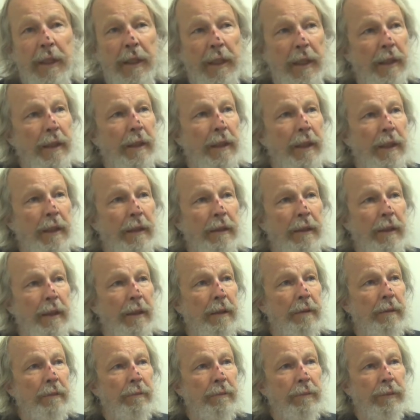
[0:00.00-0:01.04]
and, and,
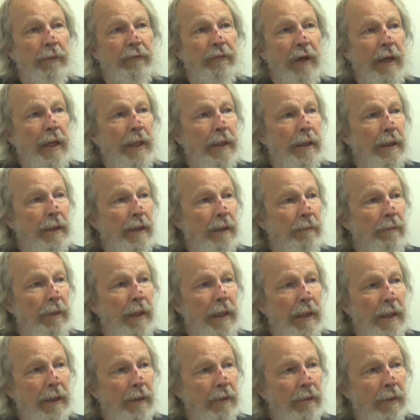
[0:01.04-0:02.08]
and provided the
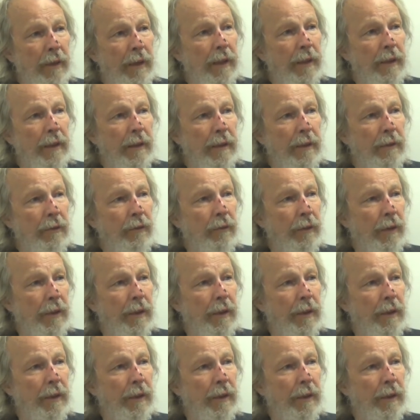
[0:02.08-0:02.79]
background and,